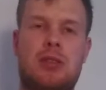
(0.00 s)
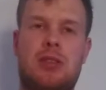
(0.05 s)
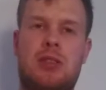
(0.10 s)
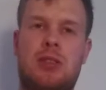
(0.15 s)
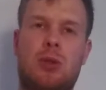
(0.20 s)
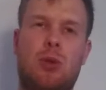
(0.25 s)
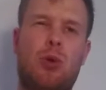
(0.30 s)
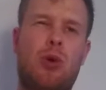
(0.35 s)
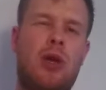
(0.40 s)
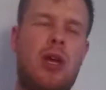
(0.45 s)

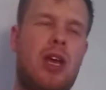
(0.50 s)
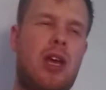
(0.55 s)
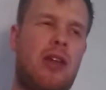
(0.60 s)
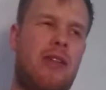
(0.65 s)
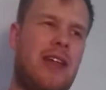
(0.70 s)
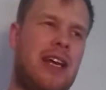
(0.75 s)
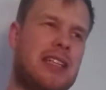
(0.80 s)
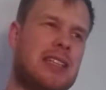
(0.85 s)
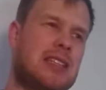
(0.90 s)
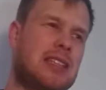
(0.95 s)
So
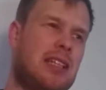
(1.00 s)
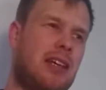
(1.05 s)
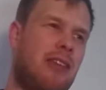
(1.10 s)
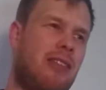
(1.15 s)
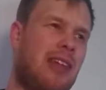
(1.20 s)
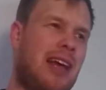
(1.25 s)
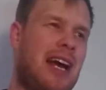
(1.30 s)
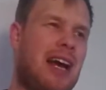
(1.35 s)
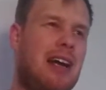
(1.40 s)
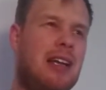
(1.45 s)

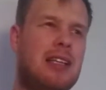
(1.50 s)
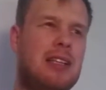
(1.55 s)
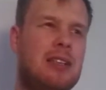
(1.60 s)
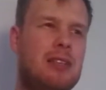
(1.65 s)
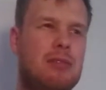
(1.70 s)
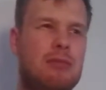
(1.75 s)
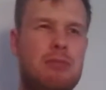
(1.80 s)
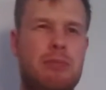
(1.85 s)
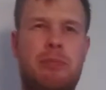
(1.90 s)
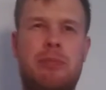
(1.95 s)
there are
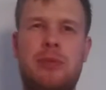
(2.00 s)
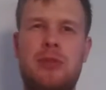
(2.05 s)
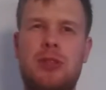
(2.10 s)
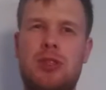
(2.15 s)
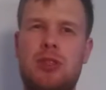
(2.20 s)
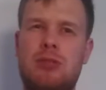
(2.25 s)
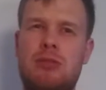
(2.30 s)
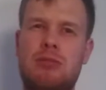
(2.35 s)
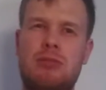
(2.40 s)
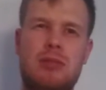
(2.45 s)

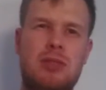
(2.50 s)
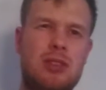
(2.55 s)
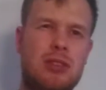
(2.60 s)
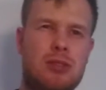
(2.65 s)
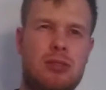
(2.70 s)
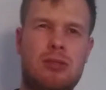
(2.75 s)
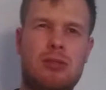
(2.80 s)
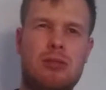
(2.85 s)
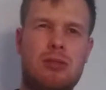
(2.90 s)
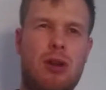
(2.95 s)

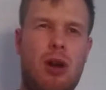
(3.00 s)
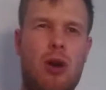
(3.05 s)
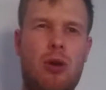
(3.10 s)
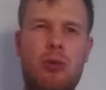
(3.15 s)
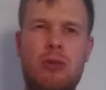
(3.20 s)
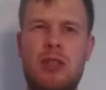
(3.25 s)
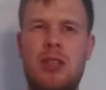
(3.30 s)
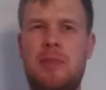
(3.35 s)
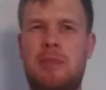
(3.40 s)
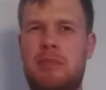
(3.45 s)

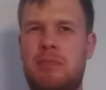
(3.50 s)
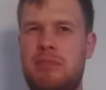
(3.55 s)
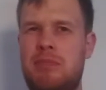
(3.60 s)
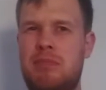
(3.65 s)
only